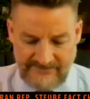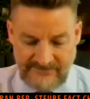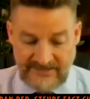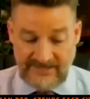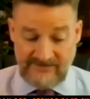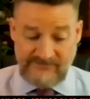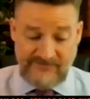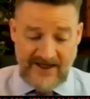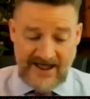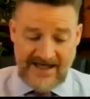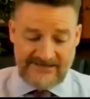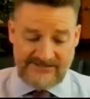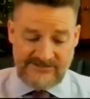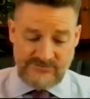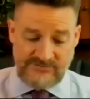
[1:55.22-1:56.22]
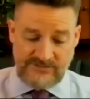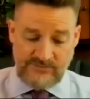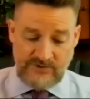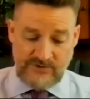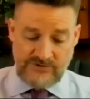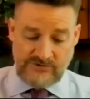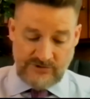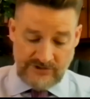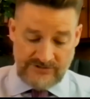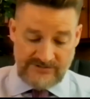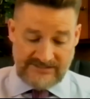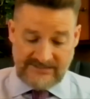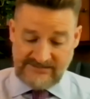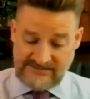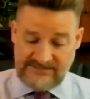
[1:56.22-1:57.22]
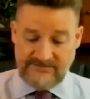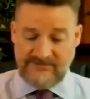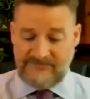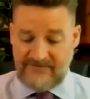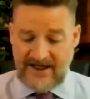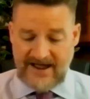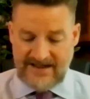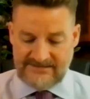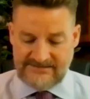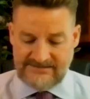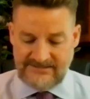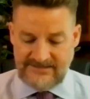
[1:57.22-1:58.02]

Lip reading: In fact, you did what you could to conceal the facts.